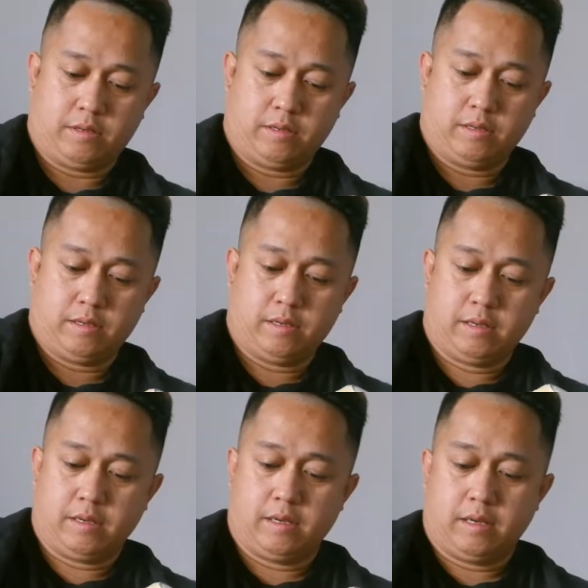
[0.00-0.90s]

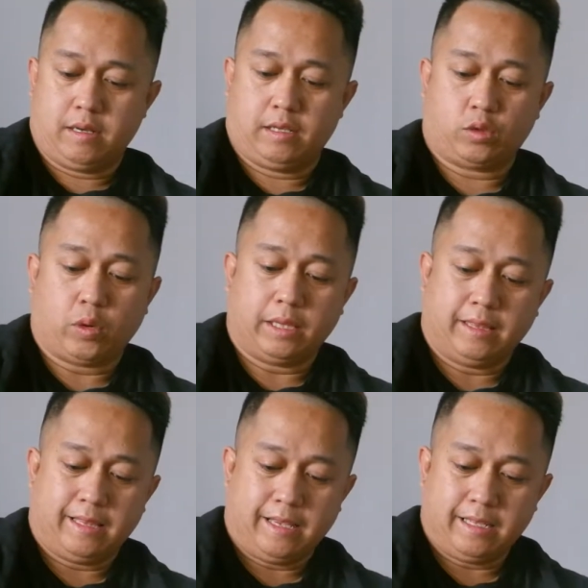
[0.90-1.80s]
it's quite
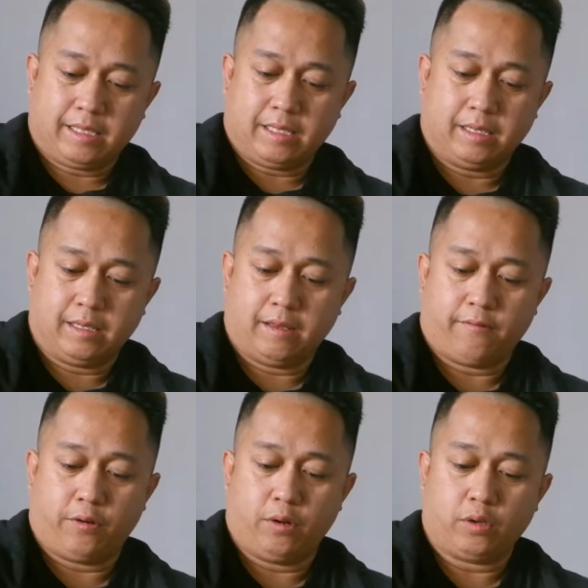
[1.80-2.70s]
neat
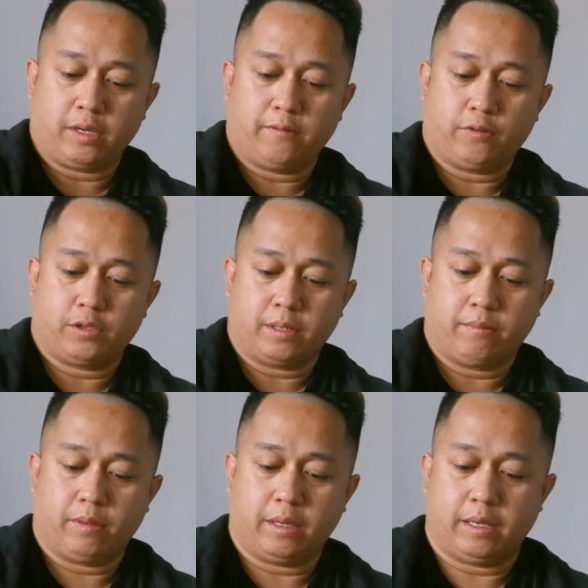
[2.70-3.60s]
if you're looking for
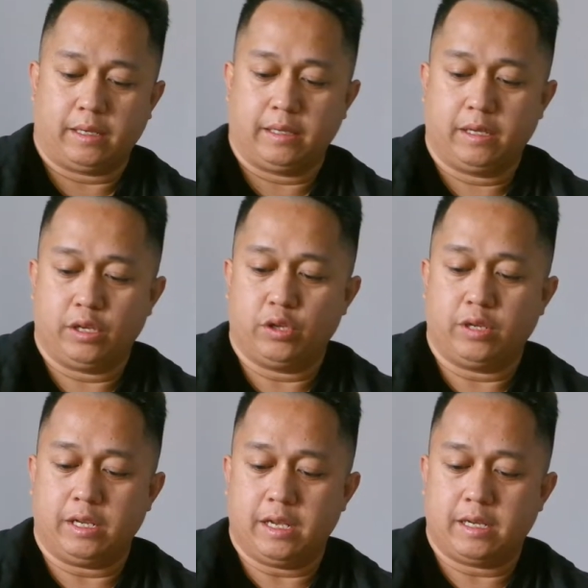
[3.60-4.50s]
something
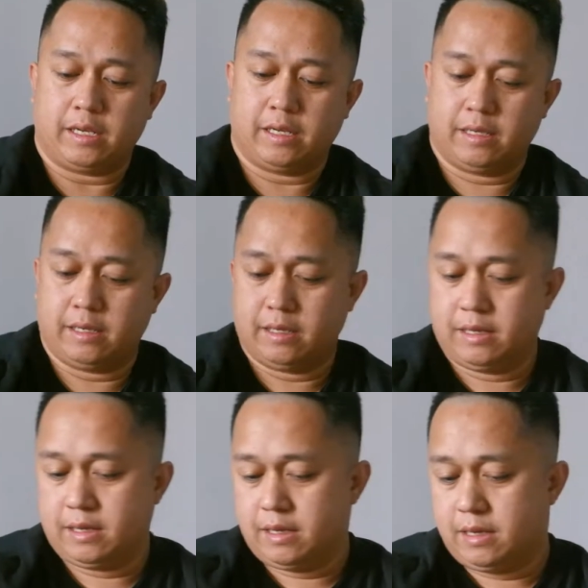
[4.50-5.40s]
unique.
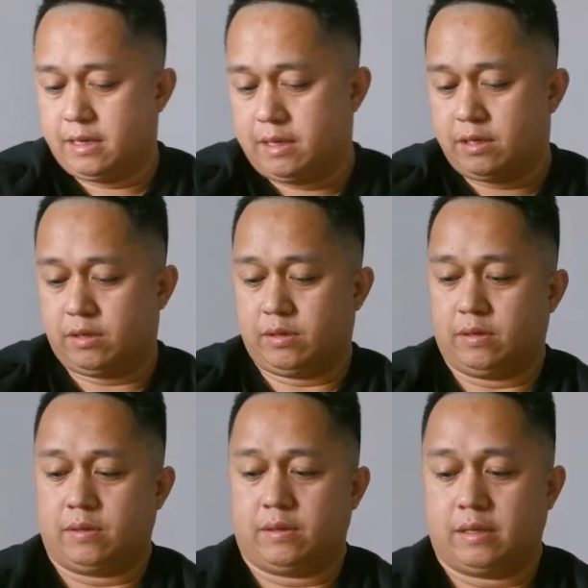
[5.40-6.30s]

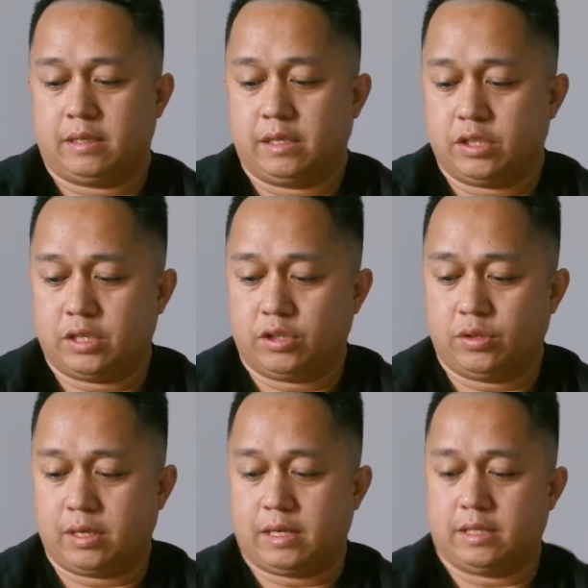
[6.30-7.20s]
So I suggest
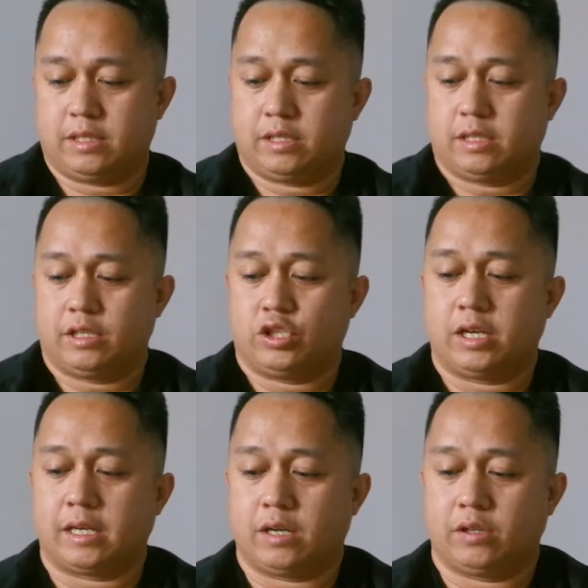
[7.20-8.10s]
you guys uh,
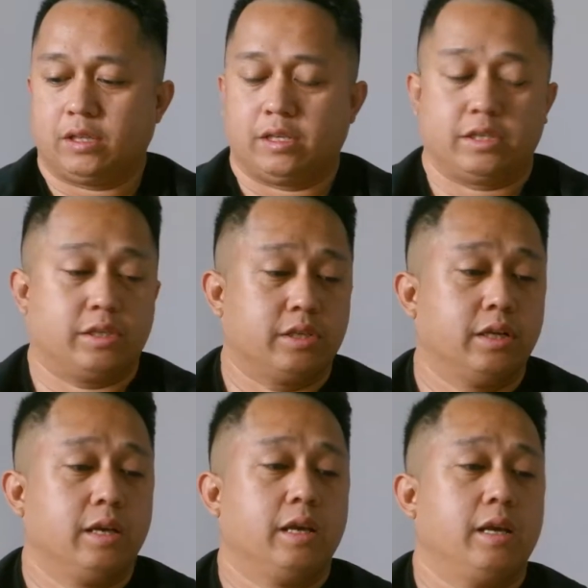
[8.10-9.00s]
check out this.
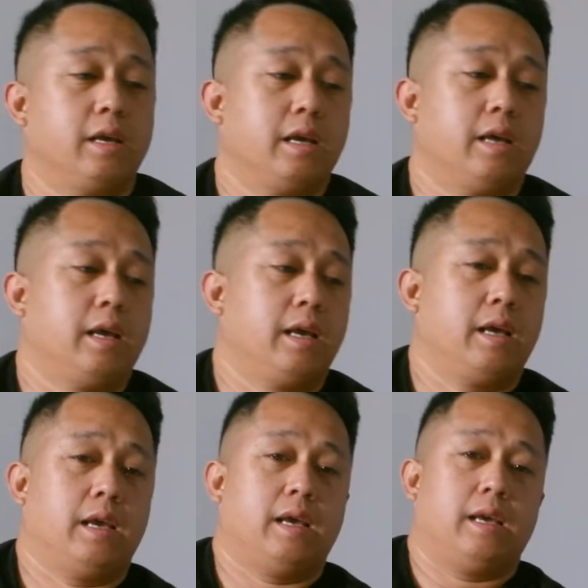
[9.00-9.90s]

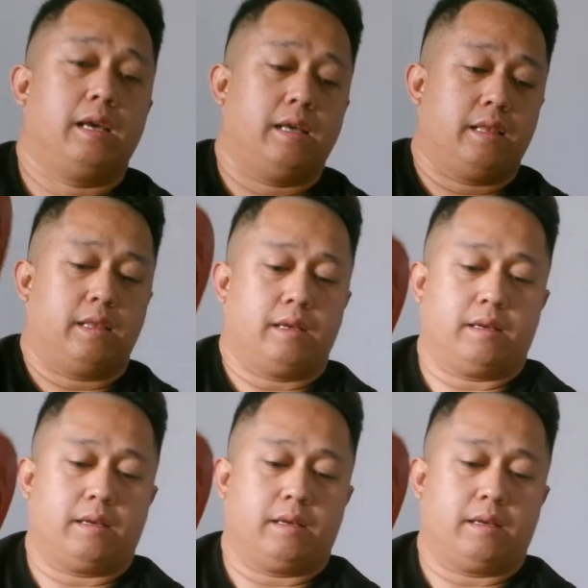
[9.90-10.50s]
And